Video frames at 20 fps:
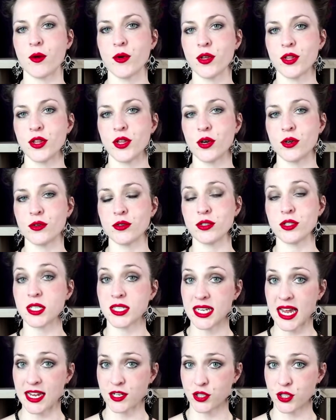those
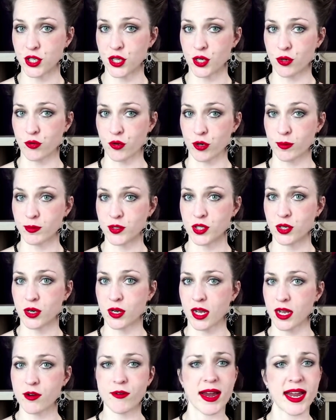attached to the group took a
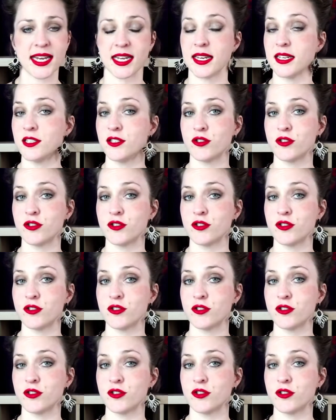great interest.